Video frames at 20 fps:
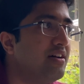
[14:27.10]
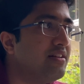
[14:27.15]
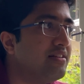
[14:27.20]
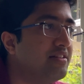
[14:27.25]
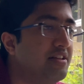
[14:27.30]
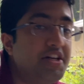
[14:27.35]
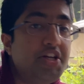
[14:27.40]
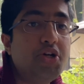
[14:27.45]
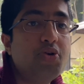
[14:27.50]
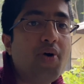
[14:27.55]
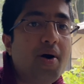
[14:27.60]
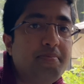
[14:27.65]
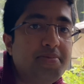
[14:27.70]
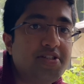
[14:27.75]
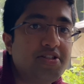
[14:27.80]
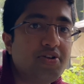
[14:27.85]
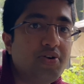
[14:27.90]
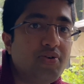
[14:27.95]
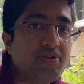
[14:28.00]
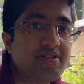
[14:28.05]
the new
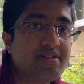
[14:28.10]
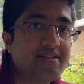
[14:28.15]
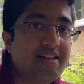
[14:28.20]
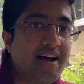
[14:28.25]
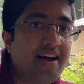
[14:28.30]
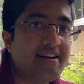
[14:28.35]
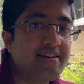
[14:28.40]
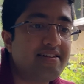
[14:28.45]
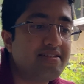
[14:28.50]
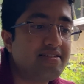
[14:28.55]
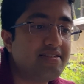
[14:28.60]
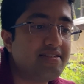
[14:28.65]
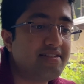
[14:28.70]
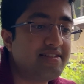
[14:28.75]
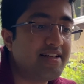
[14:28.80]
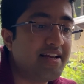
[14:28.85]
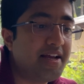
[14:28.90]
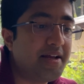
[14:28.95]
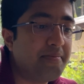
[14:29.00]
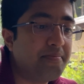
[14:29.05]
episodes that,
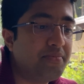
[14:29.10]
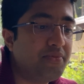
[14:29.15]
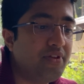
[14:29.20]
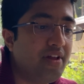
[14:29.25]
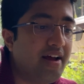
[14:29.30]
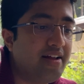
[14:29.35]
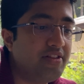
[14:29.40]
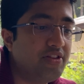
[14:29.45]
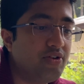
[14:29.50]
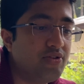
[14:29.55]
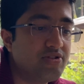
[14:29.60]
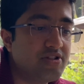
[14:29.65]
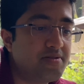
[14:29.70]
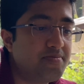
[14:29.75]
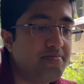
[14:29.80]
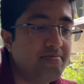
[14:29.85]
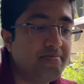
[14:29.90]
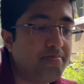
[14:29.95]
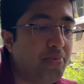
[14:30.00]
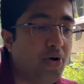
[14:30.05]
say, those
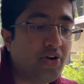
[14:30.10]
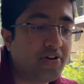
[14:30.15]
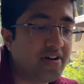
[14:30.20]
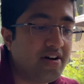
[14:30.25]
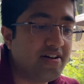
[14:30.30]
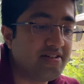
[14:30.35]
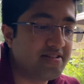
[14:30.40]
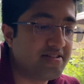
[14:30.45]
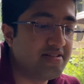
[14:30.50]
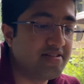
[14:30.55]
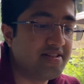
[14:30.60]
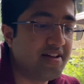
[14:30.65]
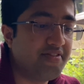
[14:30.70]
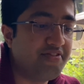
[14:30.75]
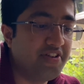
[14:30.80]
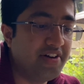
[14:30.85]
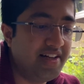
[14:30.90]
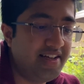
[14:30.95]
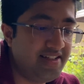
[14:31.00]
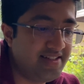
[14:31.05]
podcasters have
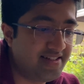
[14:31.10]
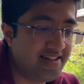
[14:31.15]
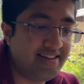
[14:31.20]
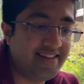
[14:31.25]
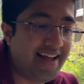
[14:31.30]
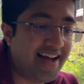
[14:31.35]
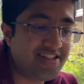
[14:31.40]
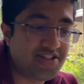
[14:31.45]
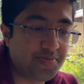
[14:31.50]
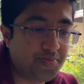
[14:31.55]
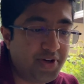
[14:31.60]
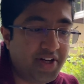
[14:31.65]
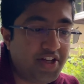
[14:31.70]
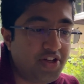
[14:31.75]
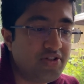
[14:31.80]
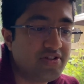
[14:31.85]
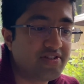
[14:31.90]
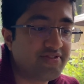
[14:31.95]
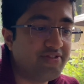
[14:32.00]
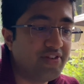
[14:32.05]
released, and that's pretty
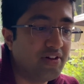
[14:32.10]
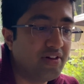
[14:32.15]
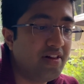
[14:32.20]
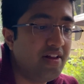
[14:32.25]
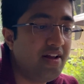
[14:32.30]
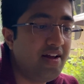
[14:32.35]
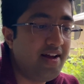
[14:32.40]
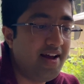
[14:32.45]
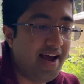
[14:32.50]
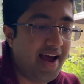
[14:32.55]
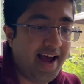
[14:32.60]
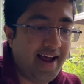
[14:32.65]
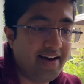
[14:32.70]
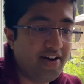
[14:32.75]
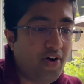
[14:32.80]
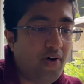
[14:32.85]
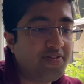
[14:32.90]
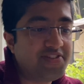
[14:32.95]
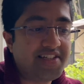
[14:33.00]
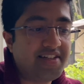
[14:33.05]
useful. And
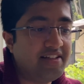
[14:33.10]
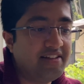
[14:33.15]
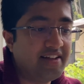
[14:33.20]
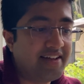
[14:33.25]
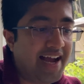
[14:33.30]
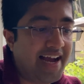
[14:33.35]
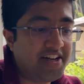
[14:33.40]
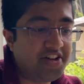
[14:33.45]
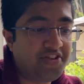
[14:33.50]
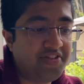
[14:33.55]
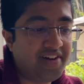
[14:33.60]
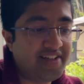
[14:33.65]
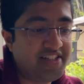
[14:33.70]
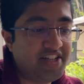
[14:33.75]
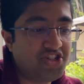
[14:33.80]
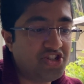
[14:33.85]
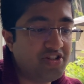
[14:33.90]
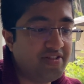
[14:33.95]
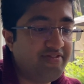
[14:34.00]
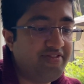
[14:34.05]
obviously the
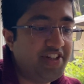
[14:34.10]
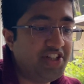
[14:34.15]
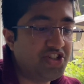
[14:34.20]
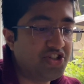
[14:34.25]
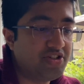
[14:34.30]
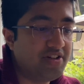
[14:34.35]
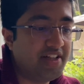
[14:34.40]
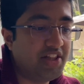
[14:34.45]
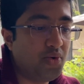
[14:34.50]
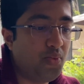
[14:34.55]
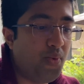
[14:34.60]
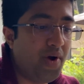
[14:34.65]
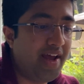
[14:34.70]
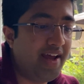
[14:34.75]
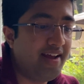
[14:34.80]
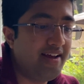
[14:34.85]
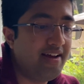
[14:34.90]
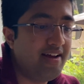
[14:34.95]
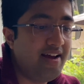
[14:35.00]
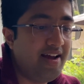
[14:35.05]
categorization feature and the
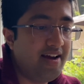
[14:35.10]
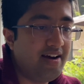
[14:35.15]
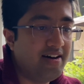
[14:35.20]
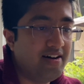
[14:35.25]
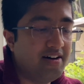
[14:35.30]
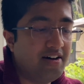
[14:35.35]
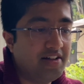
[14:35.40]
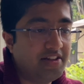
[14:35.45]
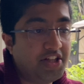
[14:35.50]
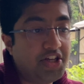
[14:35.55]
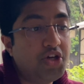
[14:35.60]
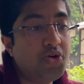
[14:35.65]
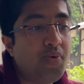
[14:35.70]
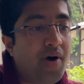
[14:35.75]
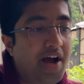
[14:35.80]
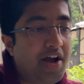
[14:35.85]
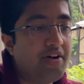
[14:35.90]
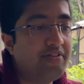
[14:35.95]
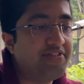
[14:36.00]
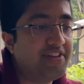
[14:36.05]
way the
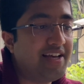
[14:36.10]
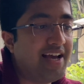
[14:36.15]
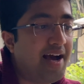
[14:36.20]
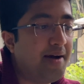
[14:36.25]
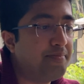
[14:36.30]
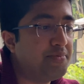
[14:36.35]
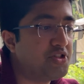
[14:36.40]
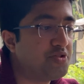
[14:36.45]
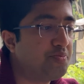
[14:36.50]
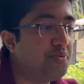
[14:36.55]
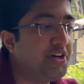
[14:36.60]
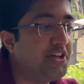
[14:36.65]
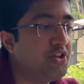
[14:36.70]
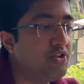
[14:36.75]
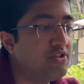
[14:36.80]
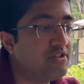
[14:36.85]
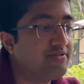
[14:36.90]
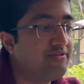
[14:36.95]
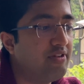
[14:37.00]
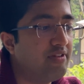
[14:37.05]
UI of the app is pretty
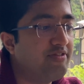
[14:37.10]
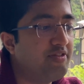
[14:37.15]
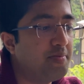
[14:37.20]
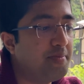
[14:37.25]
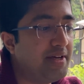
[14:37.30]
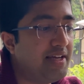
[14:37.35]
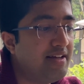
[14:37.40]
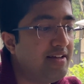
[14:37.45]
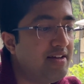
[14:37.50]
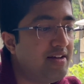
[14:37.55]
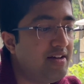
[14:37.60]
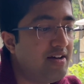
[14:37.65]
useful for me,